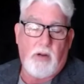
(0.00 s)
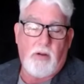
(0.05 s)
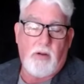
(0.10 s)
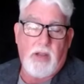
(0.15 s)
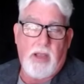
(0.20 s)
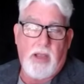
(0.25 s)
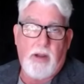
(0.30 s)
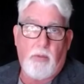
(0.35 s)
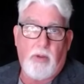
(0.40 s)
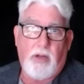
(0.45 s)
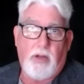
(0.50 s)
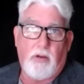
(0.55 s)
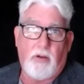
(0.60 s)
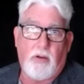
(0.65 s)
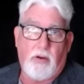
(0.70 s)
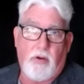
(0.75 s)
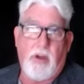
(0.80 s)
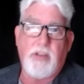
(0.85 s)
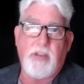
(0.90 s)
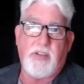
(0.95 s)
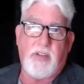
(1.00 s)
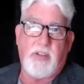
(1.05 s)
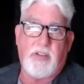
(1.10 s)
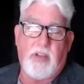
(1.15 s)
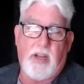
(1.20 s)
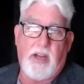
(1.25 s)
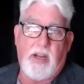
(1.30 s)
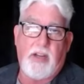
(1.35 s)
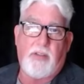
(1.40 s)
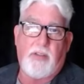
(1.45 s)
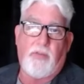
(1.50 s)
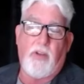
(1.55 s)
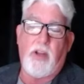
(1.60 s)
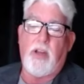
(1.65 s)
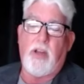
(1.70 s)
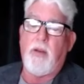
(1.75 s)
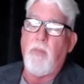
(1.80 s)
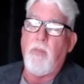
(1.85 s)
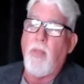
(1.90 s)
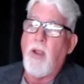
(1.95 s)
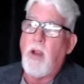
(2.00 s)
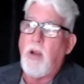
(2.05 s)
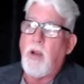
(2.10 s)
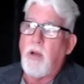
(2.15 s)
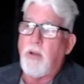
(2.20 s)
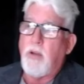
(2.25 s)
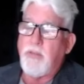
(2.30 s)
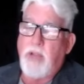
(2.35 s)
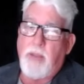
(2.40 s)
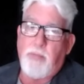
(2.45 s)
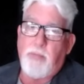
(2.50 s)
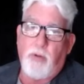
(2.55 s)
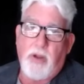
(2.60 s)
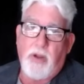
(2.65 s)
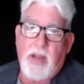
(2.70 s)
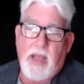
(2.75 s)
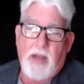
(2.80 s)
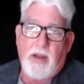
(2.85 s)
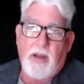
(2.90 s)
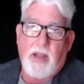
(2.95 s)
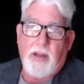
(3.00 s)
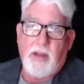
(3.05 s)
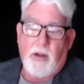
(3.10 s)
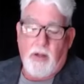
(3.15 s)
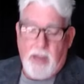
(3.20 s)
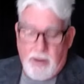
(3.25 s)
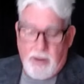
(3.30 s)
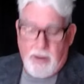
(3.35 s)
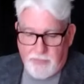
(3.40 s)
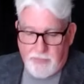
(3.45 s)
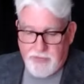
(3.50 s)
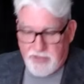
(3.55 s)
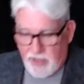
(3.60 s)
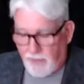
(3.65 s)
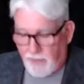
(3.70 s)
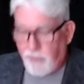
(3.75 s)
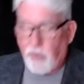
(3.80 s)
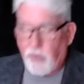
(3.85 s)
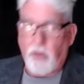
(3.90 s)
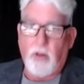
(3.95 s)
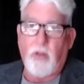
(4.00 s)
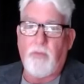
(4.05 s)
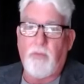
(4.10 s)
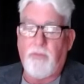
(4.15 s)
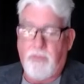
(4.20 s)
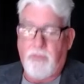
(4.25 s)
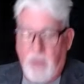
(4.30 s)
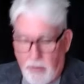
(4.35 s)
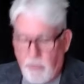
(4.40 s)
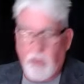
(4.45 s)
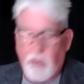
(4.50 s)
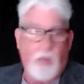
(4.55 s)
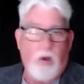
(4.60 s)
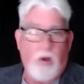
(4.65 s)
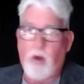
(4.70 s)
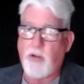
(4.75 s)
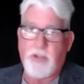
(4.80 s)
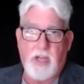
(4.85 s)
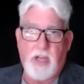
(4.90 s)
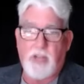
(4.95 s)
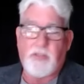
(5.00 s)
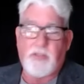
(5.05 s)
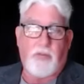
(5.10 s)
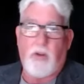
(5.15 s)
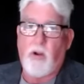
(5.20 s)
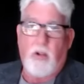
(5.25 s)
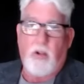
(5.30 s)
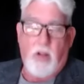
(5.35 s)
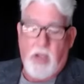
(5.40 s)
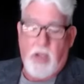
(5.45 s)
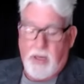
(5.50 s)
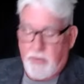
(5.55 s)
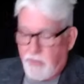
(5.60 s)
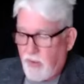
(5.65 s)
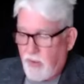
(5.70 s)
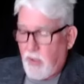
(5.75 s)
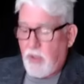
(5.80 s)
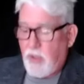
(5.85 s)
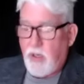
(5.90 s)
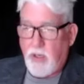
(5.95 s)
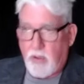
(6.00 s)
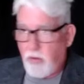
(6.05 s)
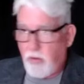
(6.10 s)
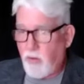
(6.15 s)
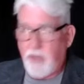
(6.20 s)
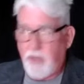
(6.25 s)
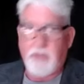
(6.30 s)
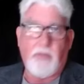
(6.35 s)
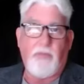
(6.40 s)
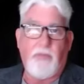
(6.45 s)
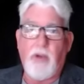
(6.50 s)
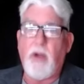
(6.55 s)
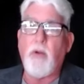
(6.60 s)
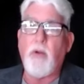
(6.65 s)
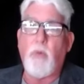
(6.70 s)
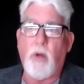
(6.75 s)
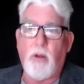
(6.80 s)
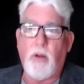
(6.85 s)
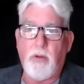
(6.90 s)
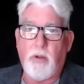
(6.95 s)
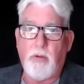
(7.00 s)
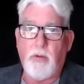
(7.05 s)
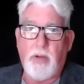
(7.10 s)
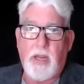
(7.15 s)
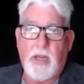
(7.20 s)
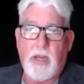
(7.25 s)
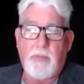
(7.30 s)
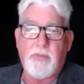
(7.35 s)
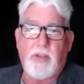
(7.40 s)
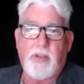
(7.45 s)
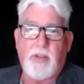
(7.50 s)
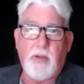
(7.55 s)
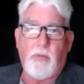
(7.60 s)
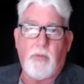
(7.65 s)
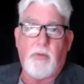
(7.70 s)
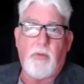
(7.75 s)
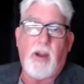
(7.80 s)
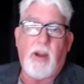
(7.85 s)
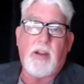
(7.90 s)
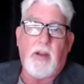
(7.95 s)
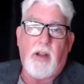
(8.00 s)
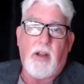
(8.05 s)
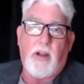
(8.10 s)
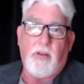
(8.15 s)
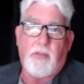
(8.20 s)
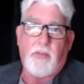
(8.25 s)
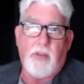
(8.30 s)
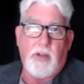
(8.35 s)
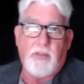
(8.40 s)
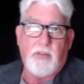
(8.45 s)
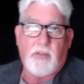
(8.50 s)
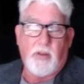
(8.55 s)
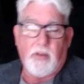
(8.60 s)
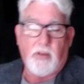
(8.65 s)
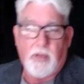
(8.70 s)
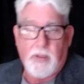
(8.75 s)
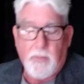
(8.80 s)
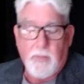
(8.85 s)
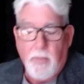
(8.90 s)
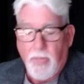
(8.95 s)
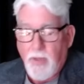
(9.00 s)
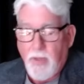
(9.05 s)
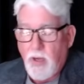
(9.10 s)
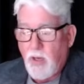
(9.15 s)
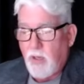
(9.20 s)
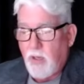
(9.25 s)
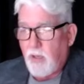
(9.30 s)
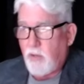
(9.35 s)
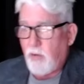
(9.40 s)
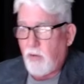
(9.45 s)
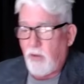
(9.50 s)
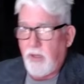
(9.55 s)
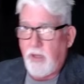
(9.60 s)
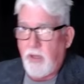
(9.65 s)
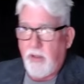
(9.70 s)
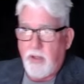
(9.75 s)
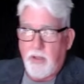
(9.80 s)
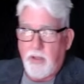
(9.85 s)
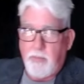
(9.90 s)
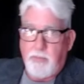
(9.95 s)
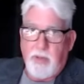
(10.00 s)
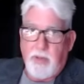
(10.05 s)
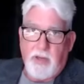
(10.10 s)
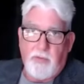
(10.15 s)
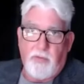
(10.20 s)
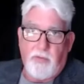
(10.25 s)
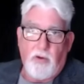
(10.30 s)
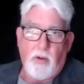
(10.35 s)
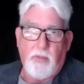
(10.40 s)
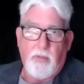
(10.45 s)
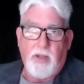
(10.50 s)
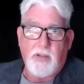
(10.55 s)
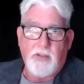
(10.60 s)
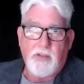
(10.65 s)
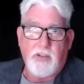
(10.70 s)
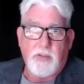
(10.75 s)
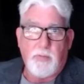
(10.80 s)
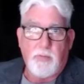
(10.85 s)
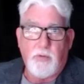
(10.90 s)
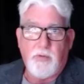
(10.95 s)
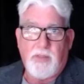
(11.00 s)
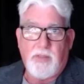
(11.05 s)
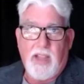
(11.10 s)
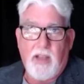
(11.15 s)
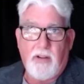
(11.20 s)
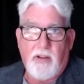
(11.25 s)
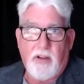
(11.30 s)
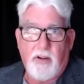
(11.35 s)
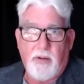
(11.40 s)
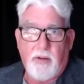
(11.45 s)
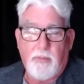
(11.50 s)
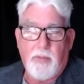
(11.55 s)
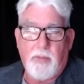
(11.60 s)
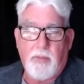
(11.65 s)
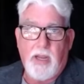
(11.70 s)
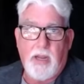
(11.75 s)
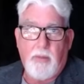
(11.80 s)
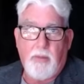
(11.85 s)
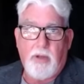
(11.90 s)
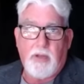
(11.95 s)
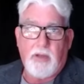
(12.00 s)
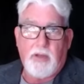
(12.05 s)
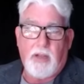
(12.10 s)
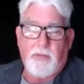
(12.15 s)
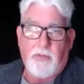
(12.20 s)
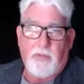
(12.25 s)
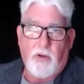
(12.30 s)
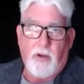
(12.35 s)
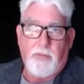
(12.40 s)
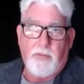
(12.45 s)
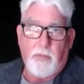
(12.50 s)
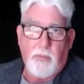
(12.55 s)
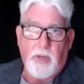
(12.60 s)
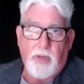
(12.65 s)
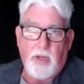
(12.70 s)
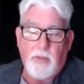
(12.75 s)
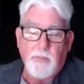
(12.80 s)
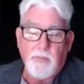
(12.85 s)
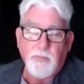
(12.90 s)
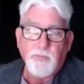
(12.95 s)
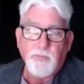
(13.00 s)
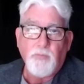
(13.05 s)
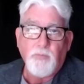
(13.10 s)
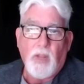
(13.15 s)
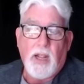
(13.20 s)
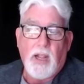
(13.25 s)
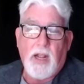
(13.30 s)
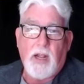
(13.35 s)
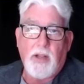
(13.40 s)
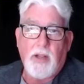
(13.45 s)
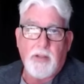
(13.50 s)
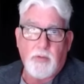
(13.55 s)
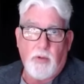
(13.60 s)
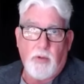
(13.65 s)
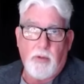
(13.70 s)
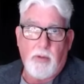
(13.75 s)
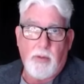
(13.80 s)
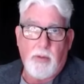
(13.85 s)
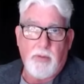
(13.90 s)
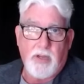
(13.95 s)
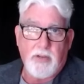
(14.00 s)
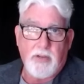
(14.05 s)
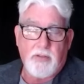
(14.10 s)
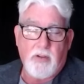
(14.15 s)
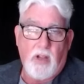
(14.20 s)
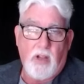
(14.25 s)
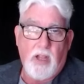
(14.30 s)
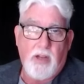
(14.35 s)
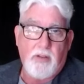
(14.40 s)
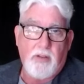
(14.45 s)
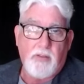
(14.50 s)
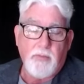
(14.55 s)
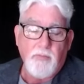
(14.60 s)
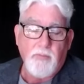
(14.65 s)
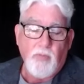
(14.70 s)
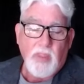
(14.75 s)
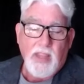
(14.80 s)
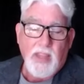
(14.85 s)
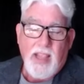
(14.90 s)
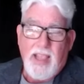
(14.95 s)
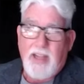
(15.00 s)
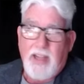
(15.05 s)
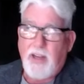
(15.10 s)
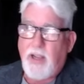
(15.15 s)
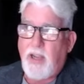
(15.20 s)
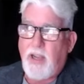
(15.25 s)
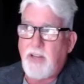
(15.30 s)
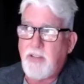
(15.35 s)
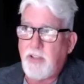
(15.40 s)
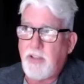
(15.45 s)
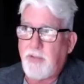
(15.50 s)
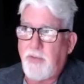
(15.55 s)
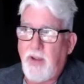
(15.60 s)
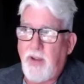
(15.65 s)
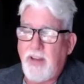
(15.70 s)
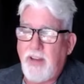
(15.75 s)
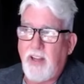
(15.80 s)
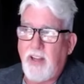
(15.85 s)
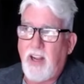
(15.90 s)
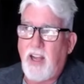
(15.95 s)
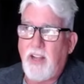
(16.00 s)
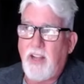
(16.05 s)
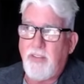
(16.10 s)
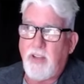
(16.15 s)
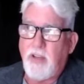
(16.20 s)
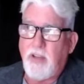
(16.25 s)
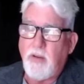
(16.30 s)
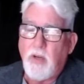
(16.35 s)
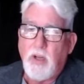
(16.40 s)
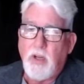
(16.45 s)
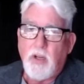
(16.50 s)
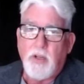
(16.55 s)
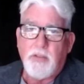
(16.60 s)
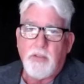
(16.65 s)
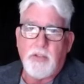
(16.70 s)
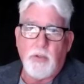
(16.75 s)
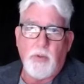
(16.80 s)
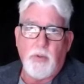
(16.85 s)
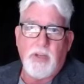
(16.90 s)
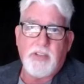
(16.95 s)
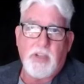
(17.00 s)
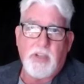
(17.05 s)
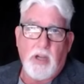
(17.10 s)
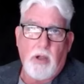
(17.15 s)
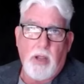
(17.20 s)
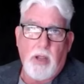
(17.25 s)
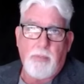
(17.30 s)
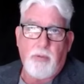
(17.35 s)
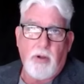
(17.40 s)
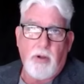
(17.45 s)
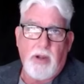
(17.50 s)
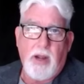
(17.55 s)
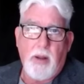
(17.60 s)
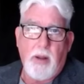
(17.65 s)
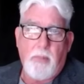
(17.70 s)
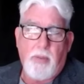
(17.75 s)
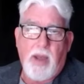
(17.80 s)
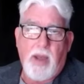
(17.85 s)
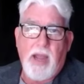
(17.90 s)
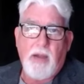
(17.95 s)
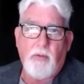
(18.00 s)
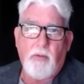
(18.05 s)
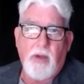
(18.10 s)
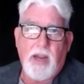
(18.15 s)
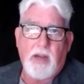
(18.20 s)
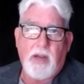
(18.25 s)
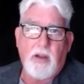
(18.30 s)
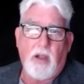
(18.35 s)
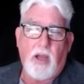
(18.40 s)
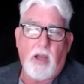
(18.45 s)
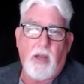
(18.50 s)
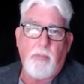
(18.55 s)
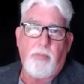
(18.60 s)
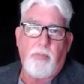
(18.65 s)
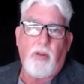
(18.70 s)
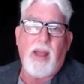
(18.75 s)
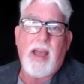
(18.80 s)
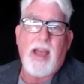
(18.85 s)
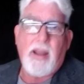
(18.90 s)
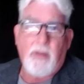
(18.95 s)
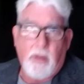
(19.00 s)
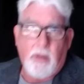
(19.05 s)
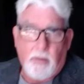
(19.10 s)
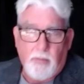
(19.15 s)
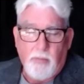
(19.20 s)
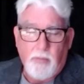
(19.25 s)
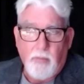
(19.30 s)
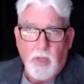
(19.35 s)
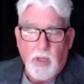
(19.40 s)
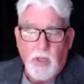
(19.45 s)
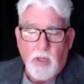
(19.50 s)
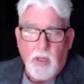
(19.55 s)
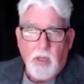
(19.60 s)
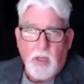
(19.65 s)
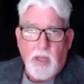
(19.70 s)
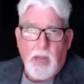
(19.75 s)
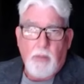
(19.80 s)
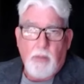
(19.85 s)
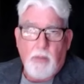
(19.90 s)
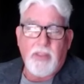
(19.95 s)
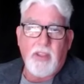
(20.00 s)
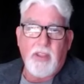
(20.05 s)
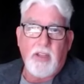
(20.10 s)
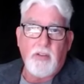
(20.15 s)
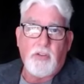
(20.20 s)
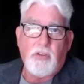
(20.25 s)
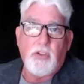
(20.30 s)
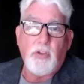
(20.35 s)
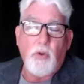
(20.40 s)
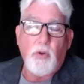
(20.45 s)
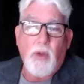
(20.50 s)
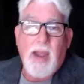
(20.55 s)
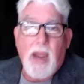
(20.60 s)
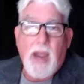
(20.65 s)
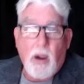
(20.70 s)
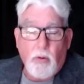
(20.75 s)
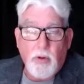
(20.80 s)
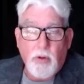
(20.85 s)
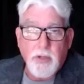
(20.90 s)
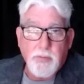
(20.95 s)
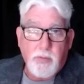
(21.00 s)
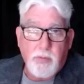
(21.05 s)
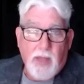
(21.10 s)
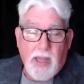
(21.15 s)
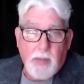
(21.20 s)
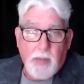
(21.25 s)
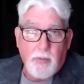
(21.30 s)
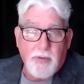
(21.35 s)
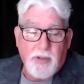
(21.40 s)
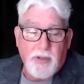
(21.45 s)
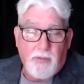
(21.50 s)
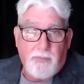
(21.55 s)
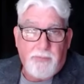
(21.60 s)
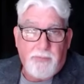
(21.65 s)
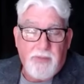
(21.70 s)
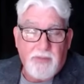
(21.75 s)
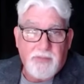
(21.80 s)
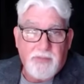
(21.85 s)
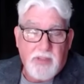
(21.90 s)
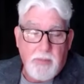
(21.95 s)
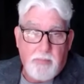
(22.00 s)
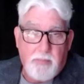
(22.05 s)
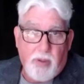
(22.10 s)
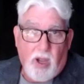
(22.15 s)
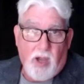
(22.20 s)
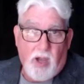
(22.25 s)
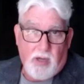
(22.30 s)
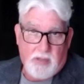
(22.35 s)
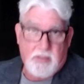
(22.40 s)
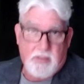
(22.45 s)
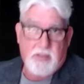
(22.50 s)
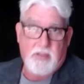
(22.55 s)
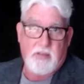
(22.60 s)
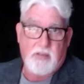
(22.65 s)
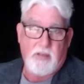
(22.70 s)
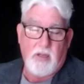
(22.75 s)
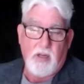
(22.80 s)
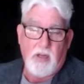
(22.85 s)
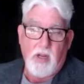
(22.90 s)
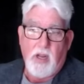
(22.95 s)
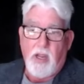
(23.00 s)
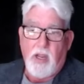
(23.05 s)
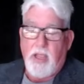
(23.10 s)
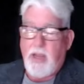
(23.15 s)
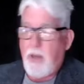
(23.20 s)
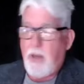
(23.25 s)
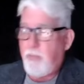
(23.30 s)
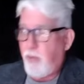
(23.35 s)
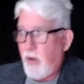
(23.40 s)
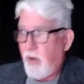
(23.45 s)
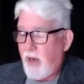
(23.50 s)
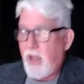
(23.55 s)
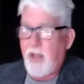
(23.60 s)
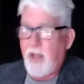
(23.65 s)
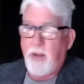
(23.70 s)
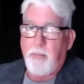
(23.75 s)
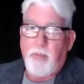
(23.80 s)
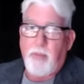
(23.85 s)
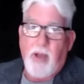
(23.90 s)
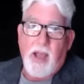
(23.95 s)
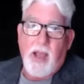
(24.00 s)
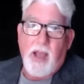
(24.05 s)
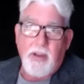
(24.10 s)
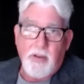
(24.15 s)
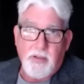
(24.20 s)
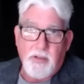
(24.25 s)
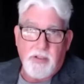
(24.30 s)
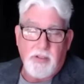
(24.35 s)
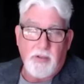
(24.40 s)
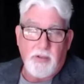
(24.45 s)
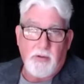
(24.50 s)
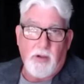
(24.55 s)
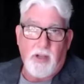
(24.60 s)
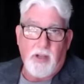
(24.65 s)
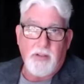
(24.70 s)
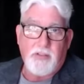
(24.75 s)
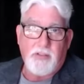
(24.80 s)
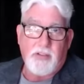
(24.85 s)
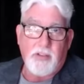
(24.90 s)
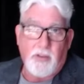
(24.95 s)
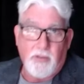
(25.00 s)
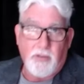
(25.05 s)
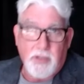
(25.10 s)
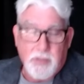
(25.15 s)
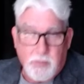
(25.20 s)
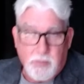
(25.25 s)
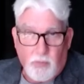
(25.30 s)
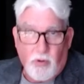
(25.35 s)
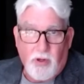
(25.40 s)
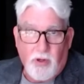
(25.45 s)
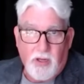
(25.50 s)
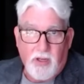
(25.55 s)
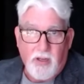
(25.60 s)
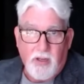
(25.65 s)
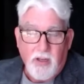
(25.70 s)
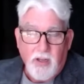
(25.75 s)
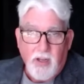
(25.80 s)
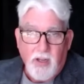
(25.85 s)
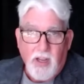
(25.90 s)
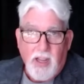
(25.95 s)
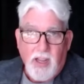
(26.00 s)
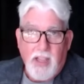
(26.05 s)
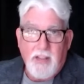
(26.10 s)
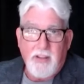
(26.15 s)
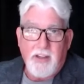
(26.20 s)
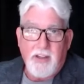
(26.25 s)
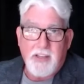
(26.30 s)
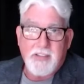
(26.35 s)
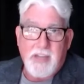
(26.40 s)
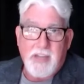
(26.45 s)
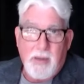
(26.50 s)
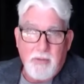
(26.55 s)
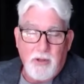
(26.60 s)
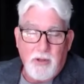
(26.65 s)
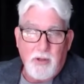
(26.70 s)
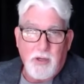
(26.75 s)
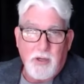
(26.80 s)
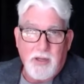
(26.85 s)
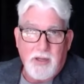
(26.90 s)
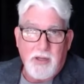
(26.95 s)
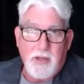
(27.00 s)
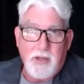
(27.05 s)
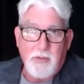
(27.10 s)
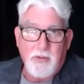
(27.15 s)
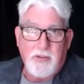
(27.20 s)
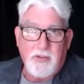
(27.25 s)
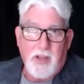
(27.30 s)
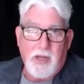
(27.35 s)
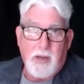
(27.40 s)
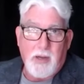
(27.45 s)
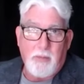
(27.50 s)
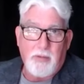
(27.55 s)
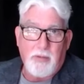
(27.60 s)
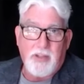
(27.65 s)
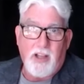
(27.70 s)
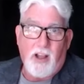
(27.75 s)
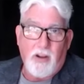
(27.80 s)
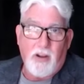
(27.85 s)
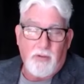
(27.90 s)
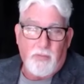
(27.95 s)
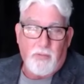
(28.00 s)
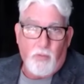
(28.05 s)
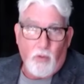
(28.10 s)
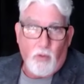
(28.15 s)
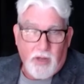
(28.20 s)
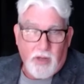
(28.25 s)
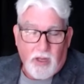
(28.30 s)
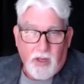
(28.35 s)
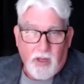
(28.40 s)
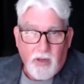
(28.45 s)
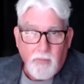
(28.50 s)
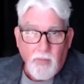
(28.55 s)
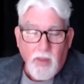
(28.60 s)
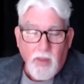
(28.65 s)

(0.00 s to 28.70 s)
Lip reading: kind of went a little crazy today. It's funny because I put out, I have several very large hedge fund clients, including some very well-known names that you would recognize instantly, including the big firm that just moved down here to Miami, not far from me. It's one of my biggest clients. And I just find it odd that 2 weeks ago I put out a buy rec on platinum, and within 2 hours, platinum was up $50. And I put out a buy issue on silver this morning, and the next time I look at it, it was like up $1.40.